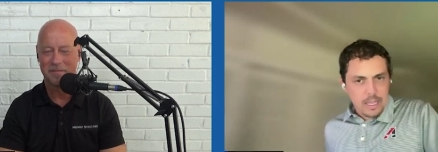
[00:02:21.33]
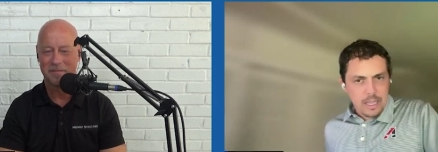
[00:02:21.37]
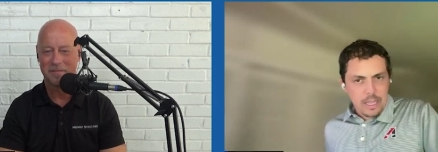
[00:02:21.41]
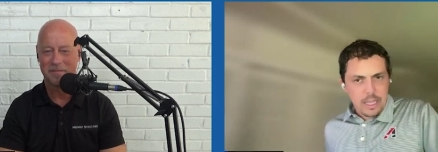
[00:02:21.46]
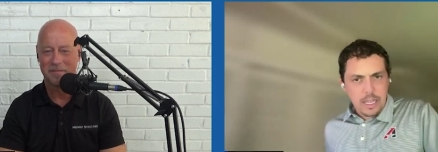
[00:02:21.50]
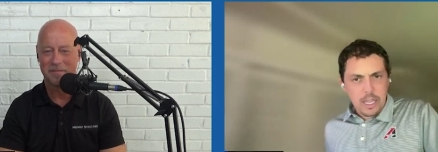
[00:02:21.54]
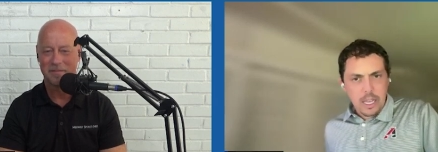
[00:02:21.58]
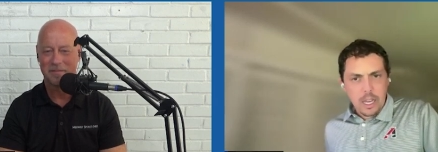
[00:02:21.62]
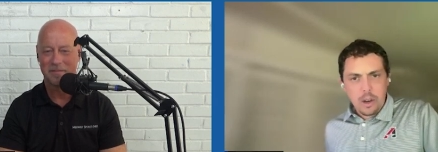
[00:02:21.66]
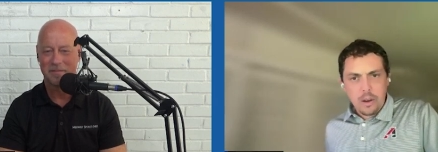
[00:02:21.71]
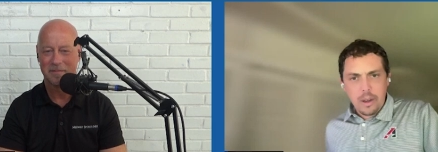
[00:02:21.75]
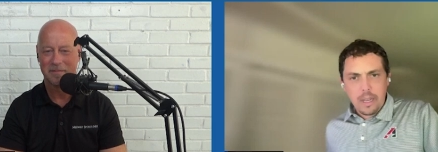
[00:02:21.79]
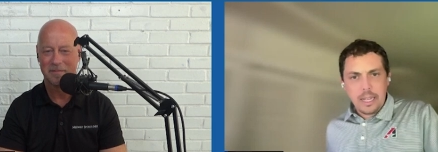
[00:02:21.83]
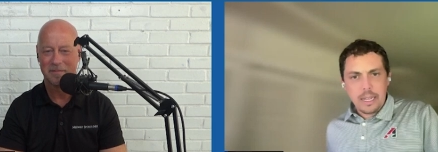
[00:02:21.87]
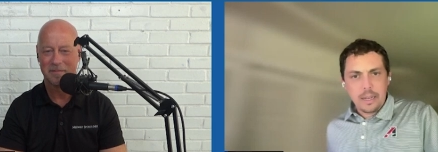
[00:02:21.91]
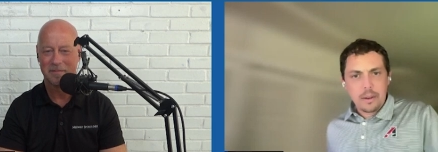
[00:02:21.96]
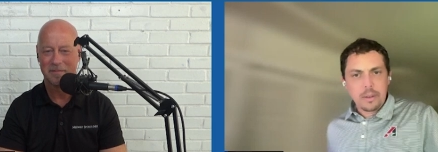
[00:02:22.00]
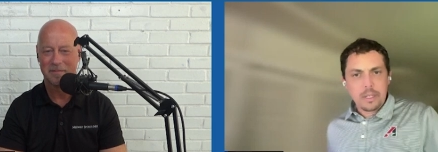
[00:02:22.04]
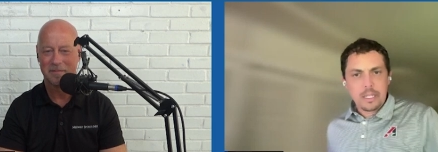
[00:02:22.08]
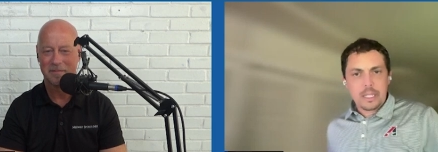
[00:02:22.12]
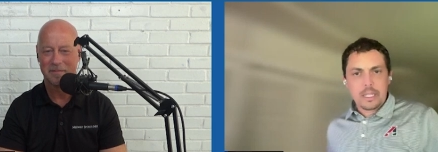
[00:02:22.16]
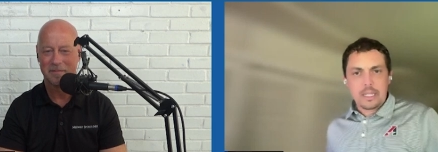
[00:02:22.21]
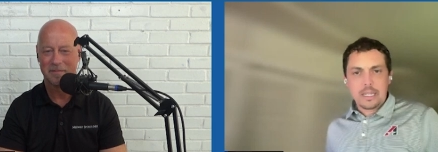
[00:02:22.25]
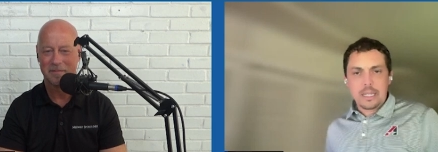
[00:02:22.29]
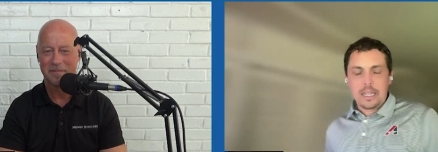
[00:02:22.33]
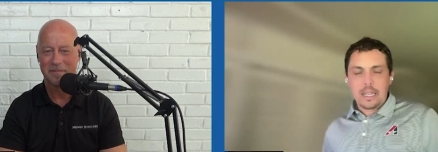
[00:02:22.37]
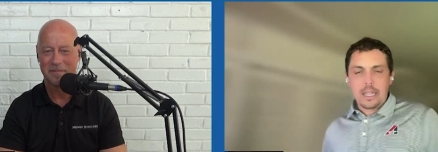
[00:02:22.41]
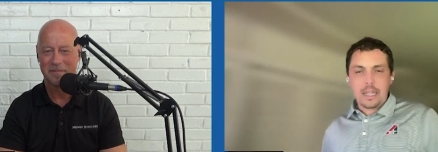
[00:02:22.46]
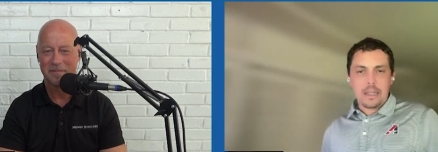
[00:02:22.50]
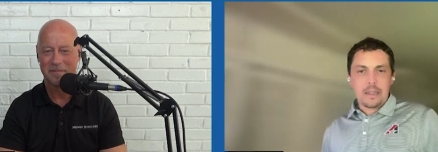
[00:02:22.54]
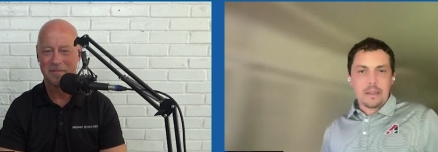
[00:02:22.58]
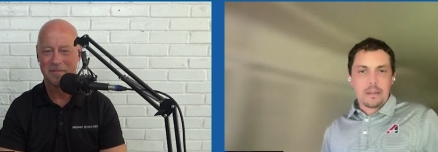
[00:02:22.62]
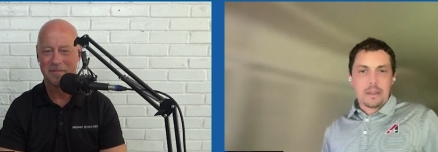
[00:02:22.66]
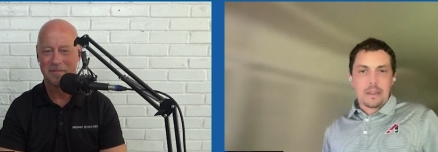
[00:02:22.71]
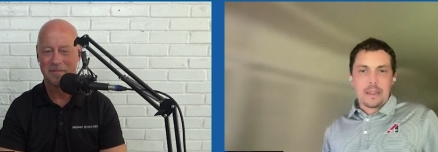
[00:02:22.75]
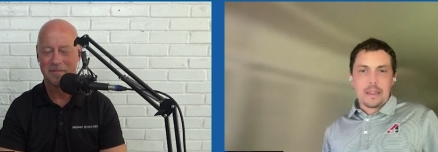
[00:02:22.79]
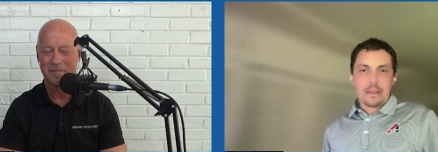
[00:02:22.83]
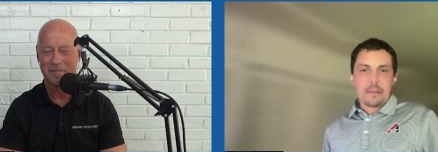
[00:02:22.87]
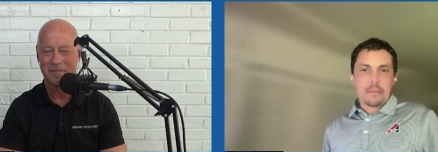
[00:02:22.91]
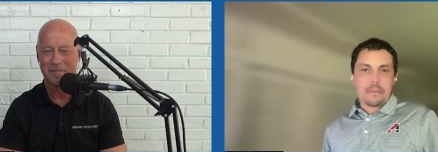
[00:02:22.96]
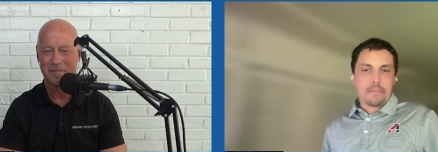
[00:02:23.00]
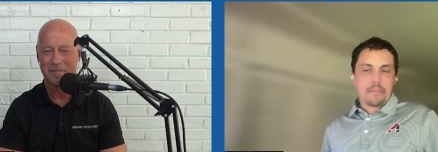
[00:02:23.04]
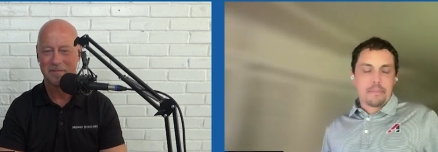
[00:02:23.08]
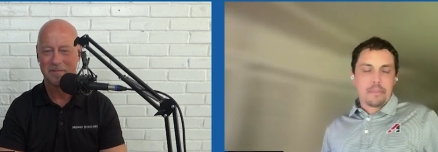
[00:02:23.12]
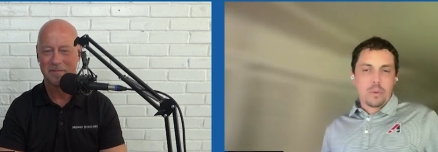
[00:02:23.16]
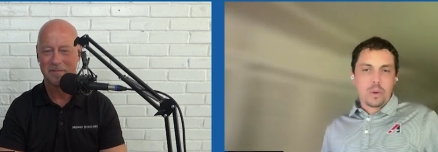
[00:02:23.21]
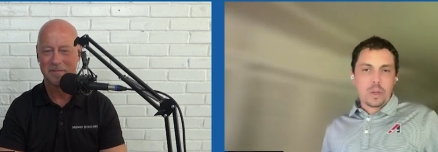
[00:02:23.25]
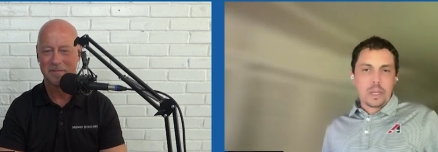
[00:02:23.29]
Speaker 1: you know, it, it, was
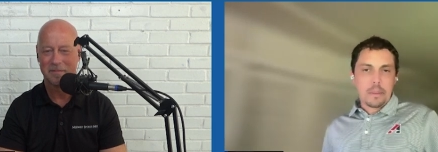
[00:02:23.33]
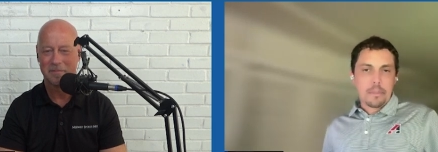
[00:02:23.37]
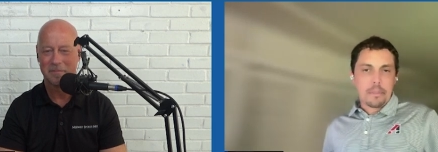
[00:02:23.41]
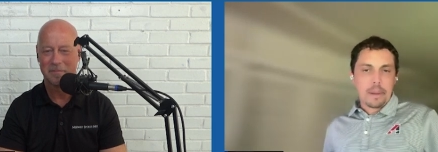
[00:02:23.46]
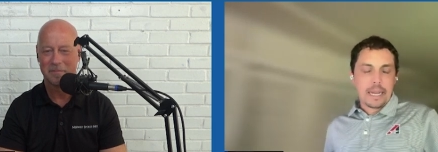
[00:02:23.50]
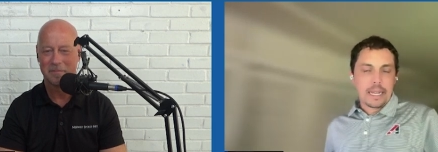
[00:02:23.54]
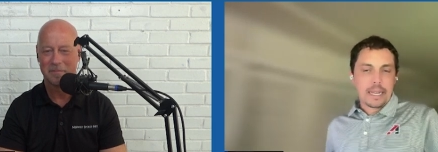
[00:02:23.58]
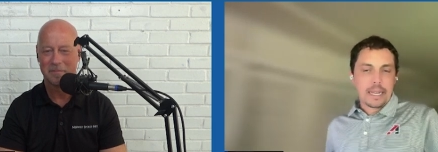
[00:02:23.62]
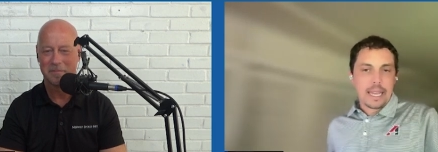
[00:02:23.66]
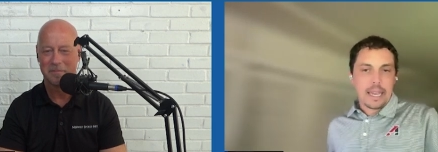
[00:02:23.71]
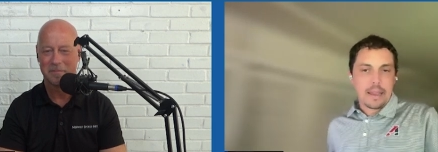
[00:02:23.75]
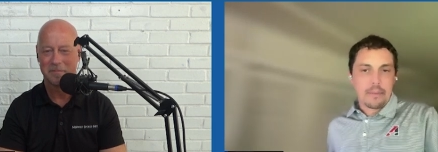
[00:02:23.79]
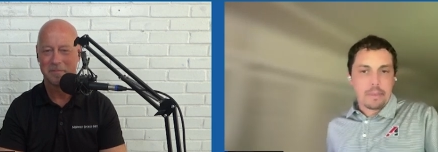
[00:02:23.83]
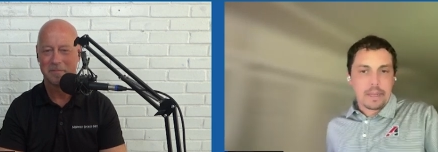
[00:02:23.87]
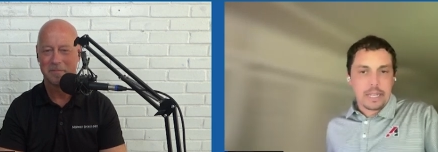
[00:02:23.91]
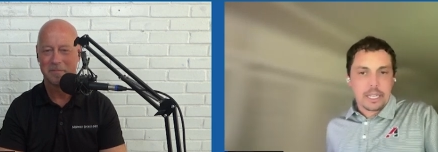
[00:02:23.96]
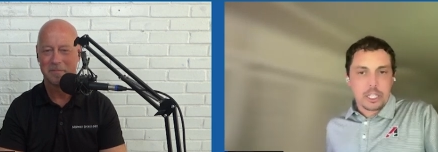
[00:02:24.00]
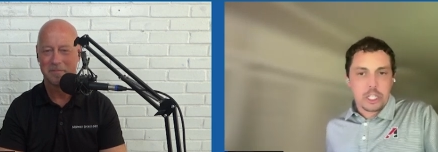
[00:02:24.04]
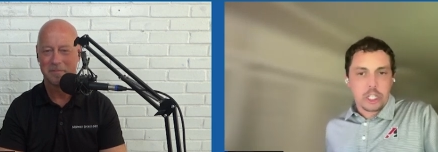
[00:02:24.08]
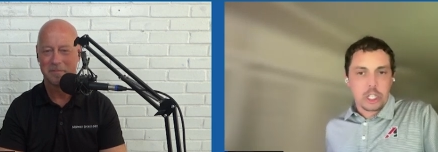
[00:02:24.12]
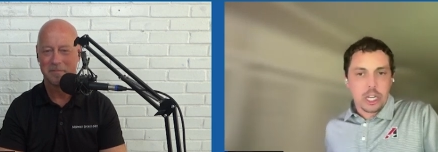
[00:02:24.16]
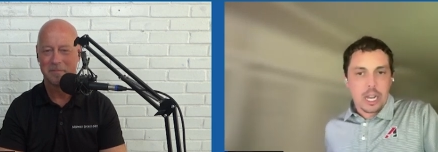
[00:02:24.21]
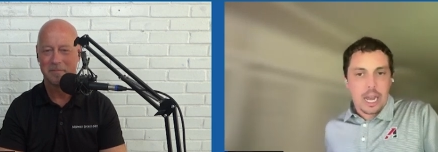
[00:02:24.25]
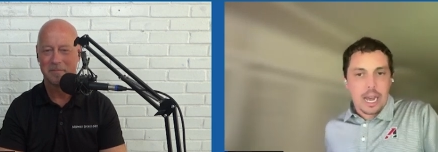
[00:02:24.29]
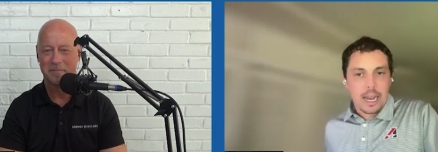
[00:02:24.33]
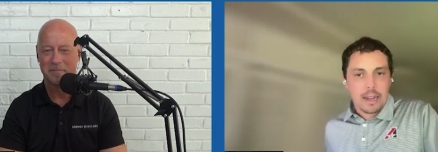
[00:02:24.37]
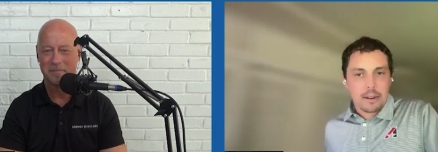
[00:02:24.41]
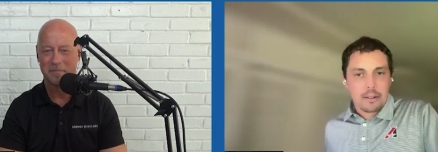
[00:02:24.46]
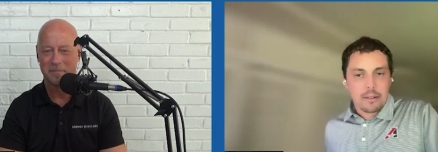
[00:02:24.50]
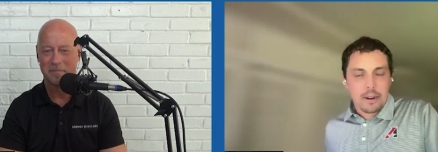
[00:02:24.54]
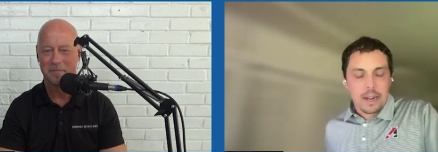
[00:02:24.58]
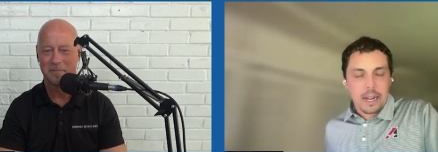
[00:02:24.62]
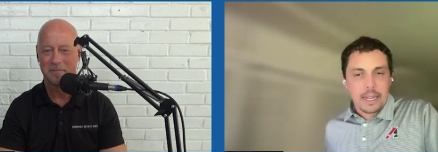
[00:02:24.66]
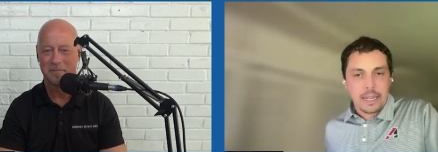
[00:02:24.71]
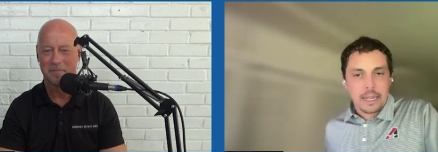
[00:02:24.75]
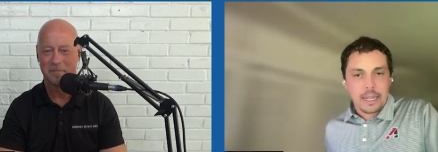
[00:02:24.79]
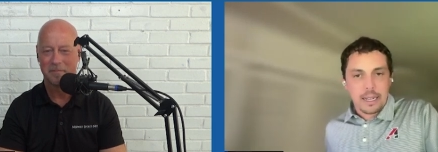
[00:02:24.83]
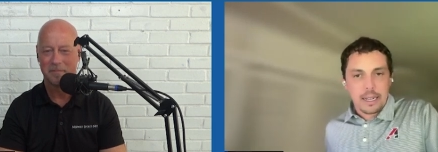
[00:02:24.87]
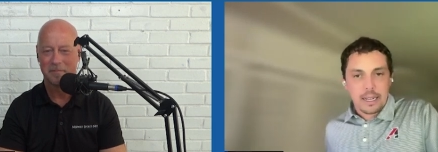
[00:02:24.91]
William Penn gave me a shot, right?